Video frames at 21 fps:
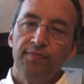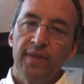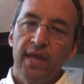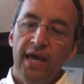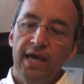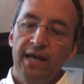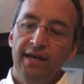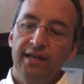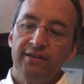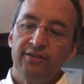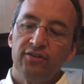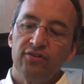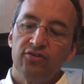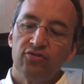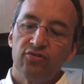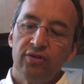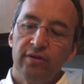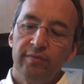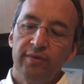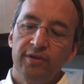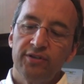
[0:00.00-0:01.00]
and it
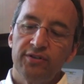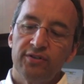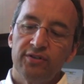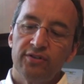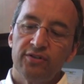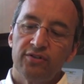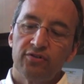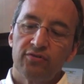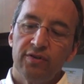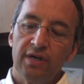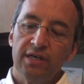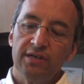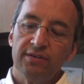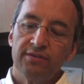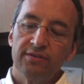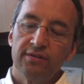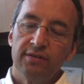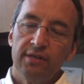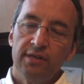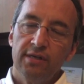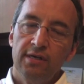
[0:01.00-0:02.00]
distributes the
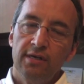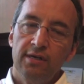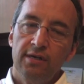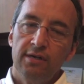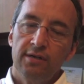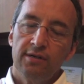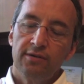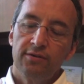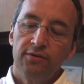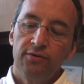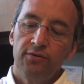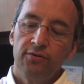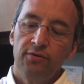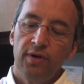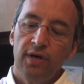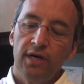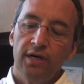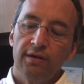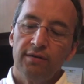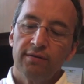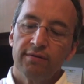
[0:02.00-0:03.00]
stress
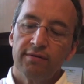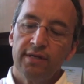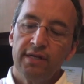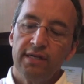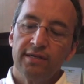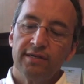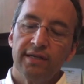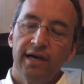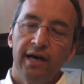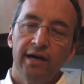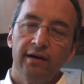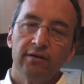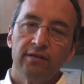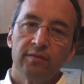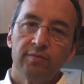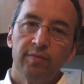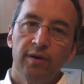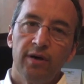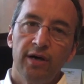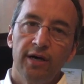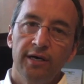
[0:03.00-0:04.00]
to the entire
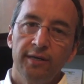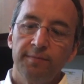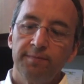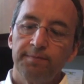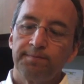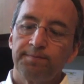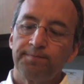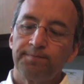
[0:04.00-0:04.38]
spine